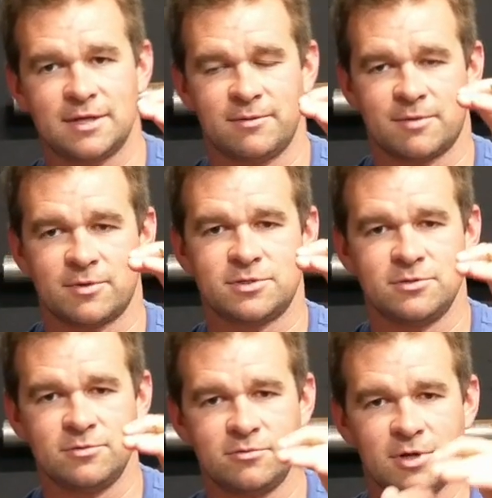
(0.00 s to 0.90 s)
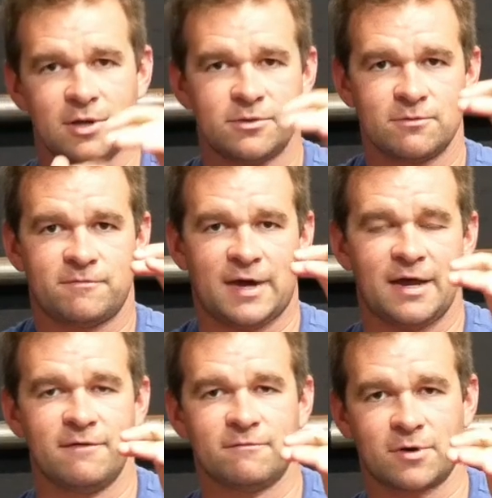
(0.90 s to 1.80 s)
that number 2 through
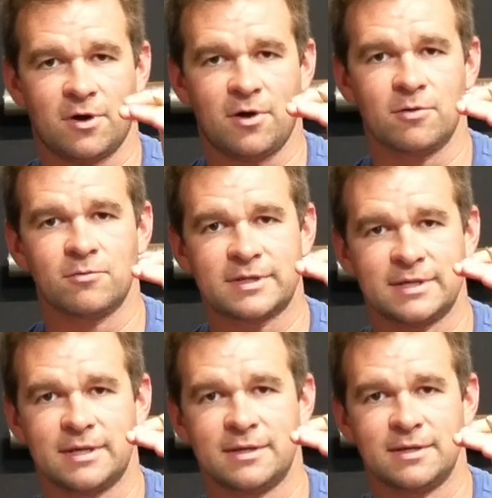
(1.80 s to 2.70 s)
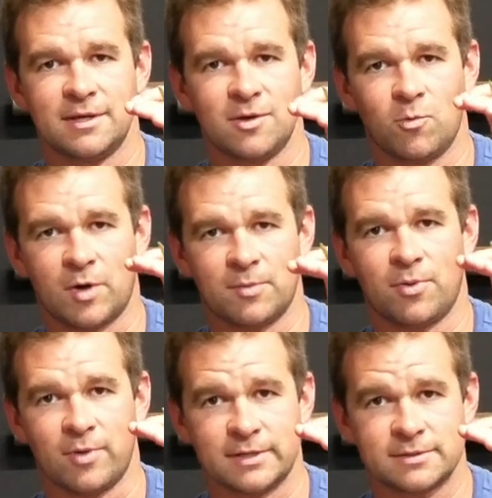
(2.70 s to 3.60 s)
5, were all within 1
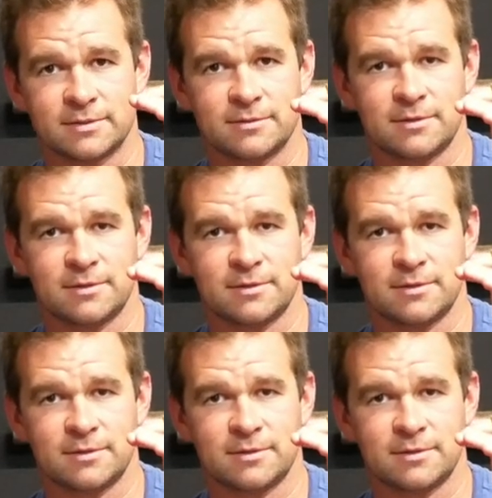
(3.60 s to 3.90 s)
point.